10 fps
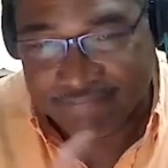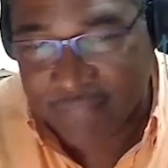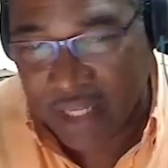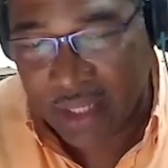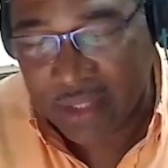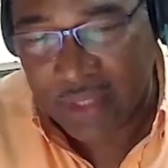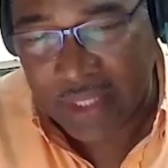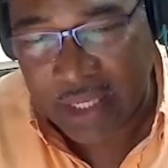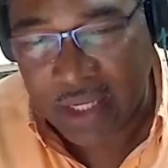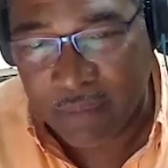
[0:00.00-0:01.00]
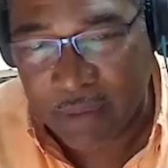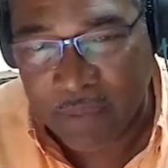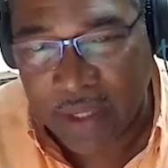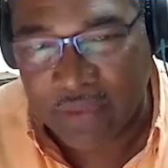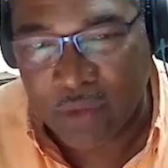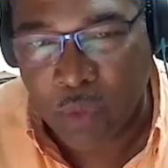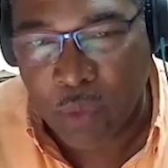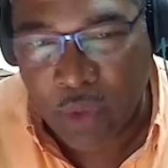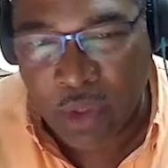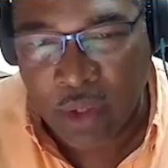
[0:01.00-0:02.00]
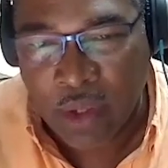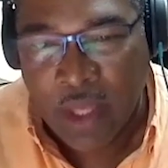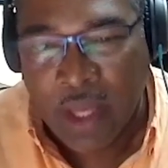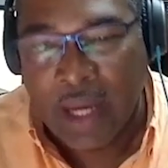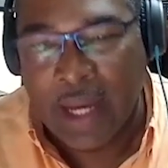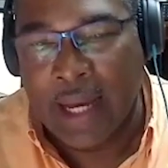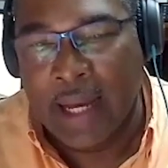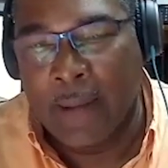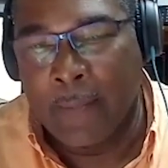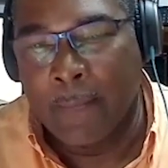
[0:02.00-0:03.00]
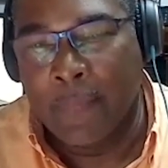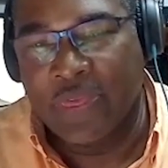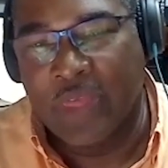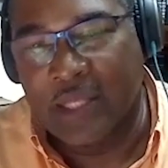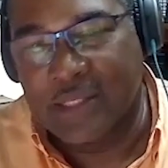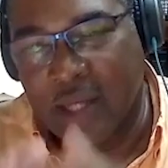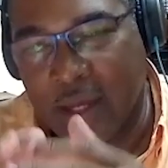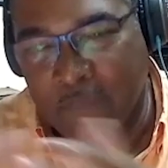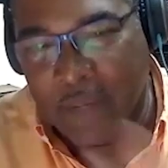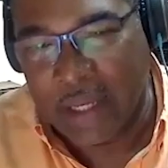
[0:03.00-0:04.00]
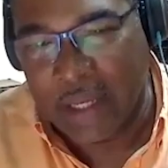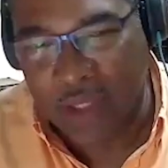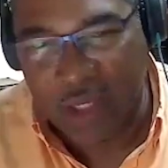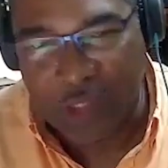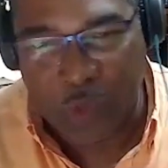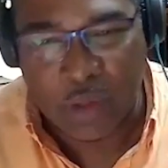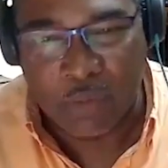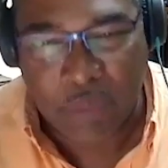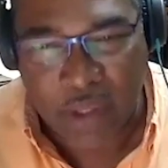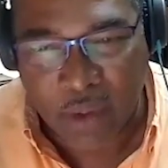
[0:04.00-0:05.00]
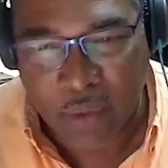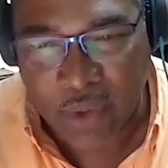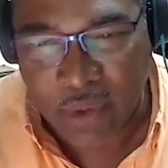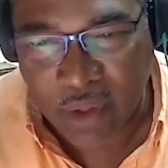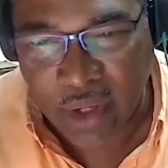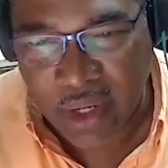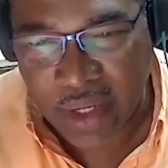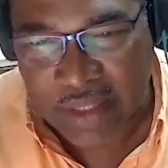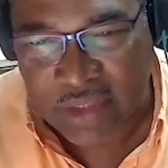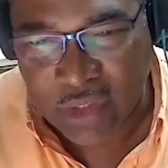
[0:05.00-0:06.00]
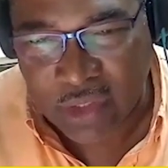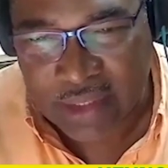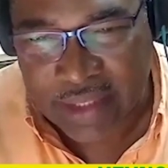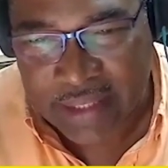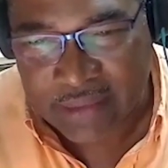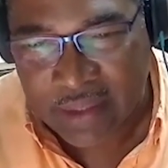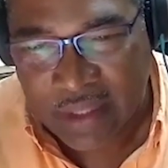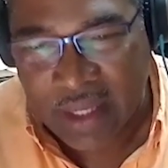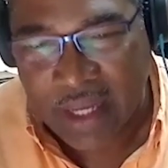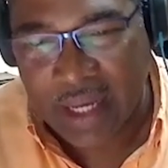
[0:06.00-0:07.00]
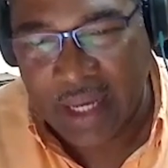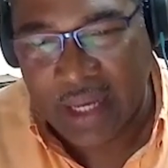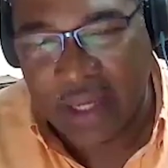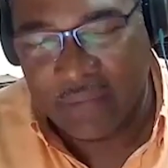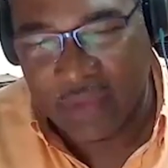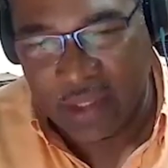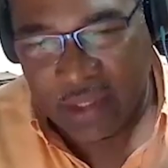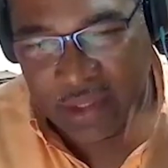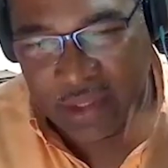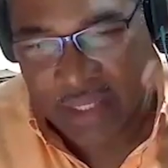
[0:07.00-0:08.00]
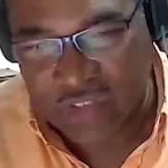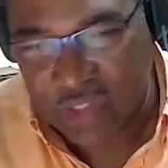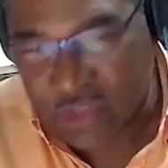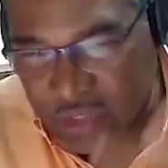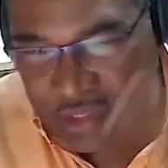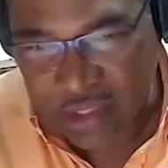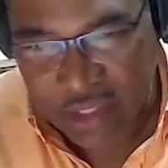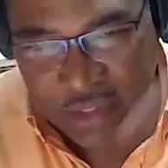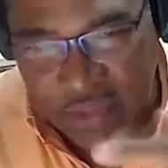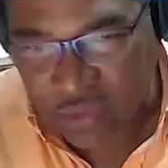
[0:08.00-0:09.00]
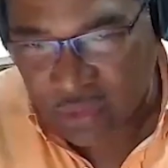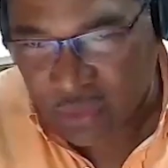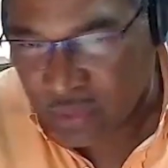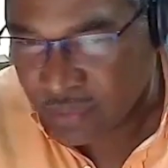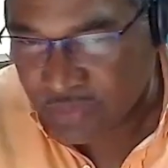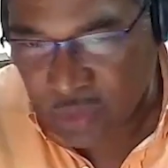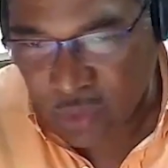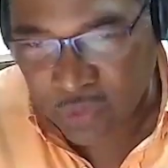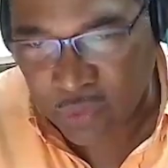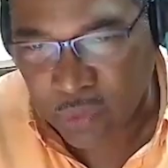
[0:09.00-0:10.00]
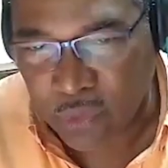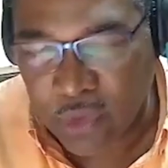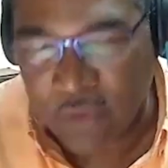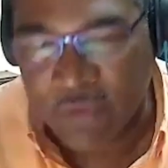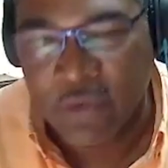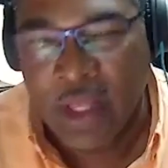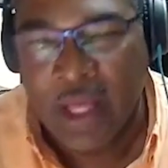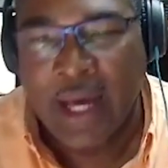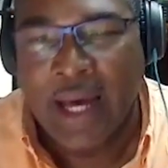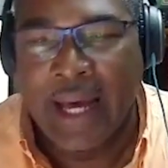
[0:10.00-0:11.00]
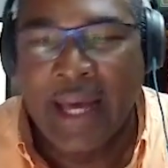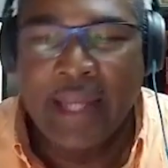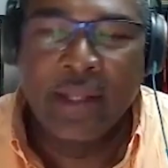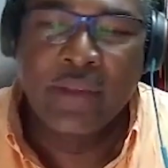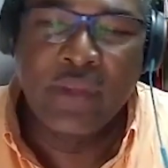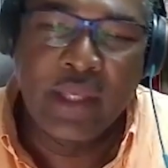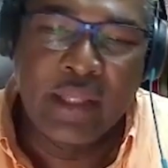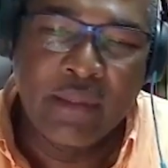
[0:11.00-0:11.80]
the economic path that we were. Things got bad because we couldn't pay our external debt. The exchange rate started to go through the roof, and the